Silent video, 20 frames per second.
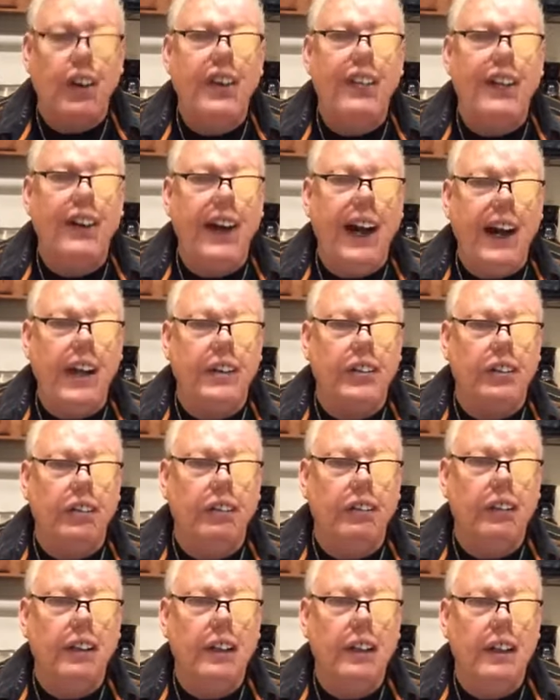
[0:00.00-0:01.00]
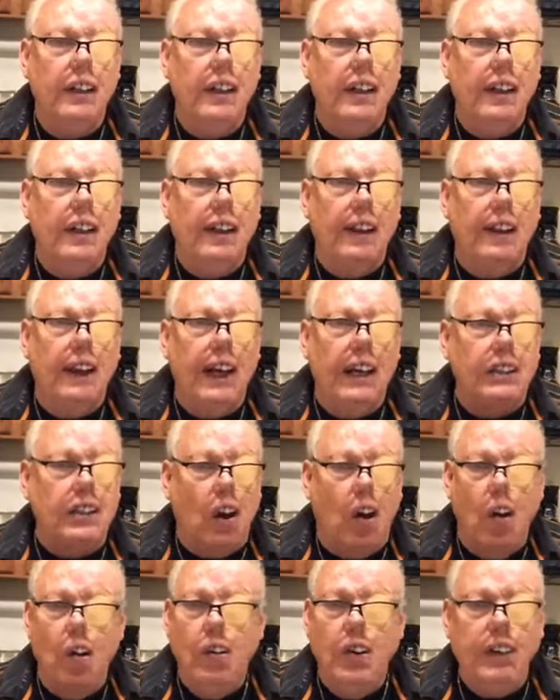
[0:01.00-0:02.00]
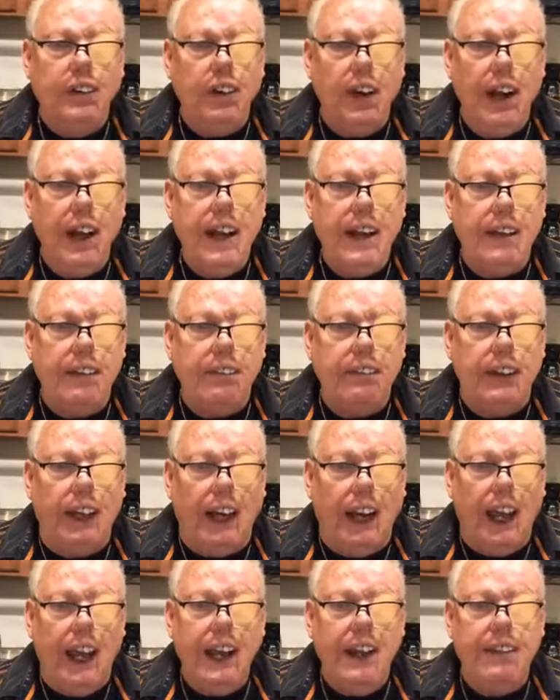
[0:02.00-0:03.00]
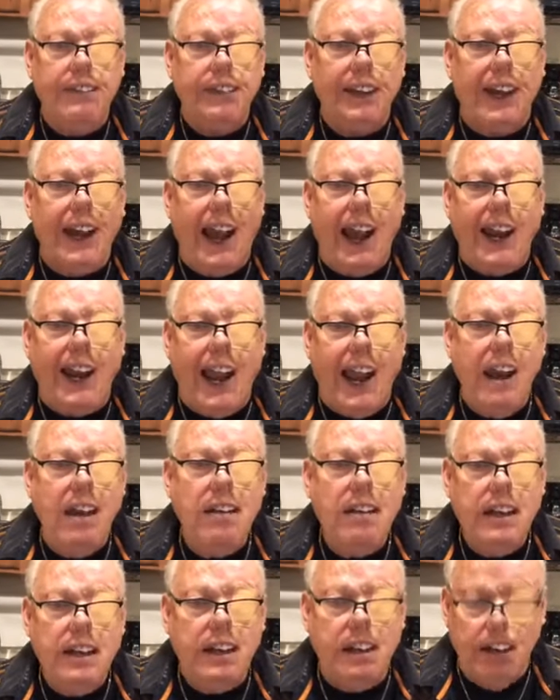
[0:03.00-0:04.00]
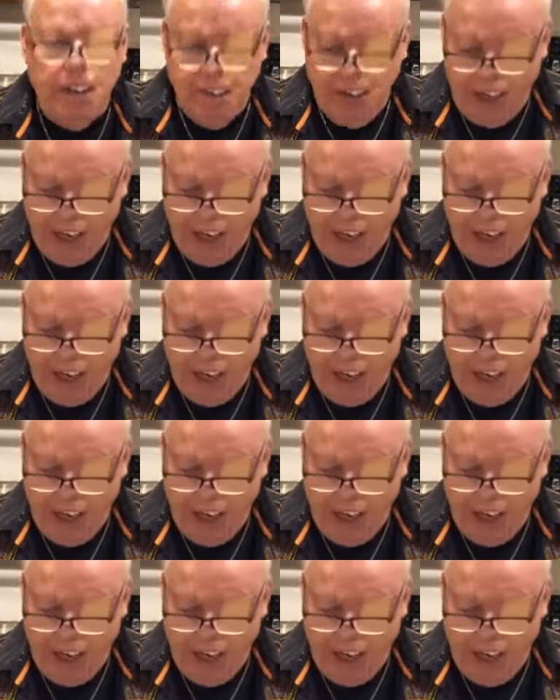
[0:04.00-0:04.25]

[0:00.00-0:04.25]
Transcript: or in the natural. It's a whole different life. The life that I now live